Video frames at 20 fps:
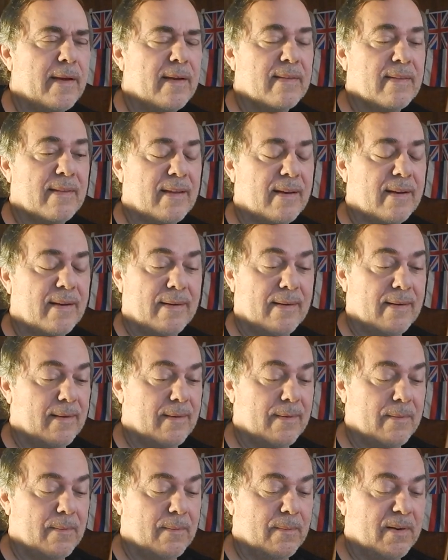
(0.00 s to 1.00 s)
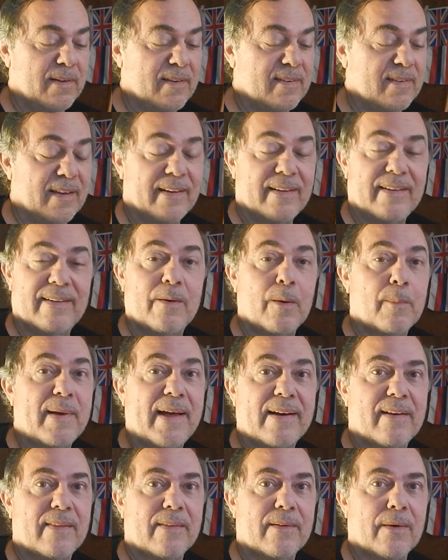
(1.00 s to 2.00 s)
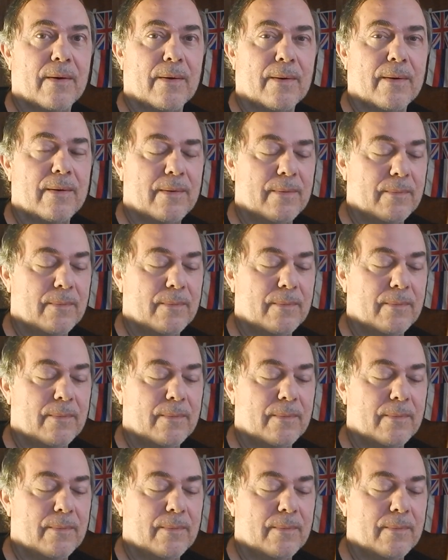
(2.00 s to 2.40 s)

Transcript: Then we're just like, go back to the car.